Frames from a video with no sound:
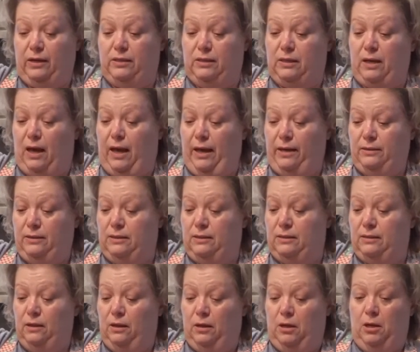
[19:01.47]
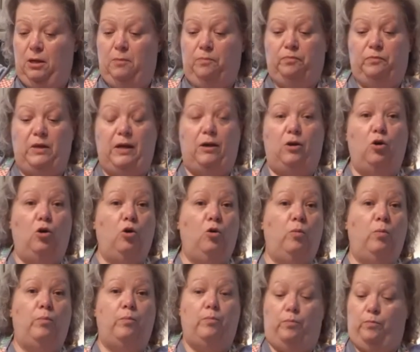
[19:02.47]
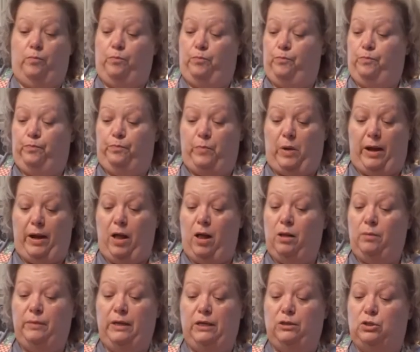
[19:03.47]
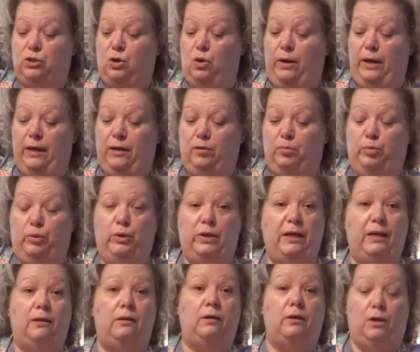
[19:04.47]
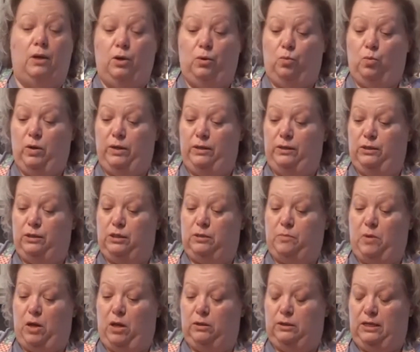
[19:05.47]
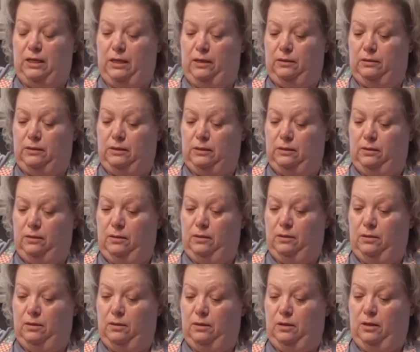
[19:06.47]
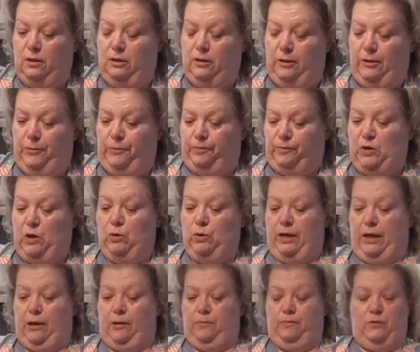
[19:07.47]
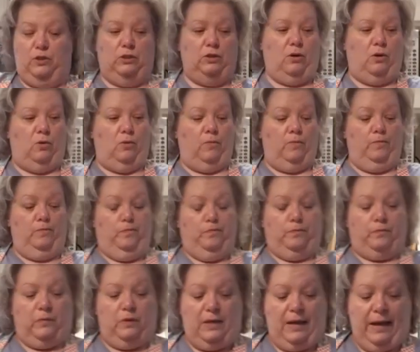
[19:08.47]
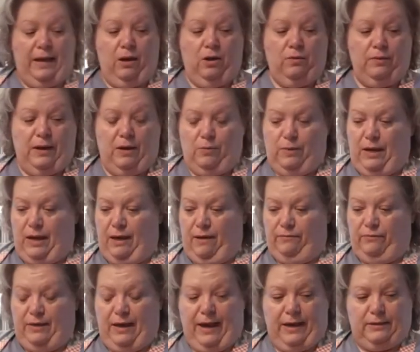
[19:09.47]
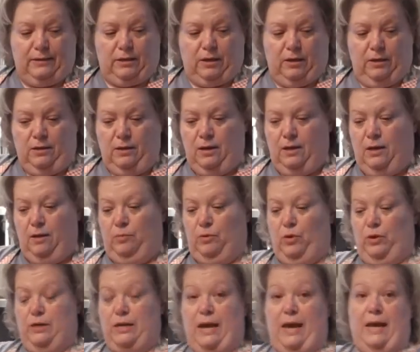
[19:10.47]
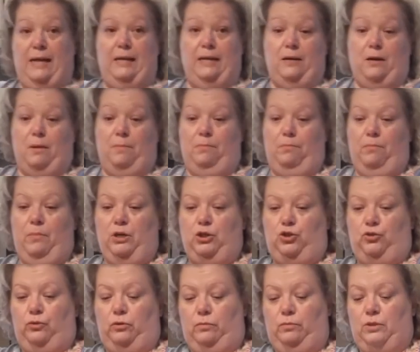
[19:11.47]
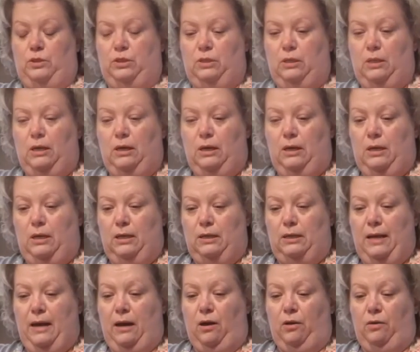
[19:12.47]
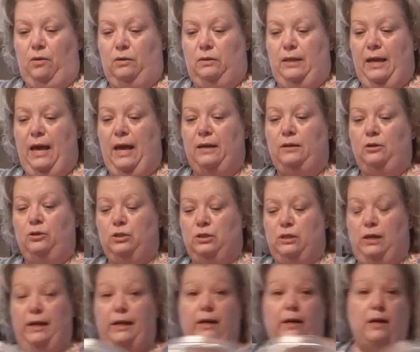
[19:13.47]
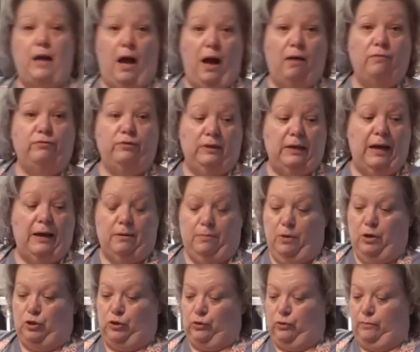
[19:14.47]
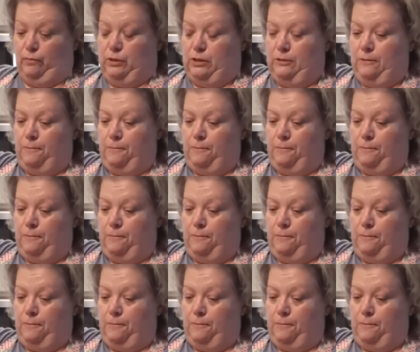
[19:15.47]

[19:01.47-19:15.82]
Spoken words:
sauce, then by all means, go ahead and put in one of the small tins. Okay, so now that we have that done, I'm going to add in our mushrooms. Now, that looks like an awful lot of mushrooms,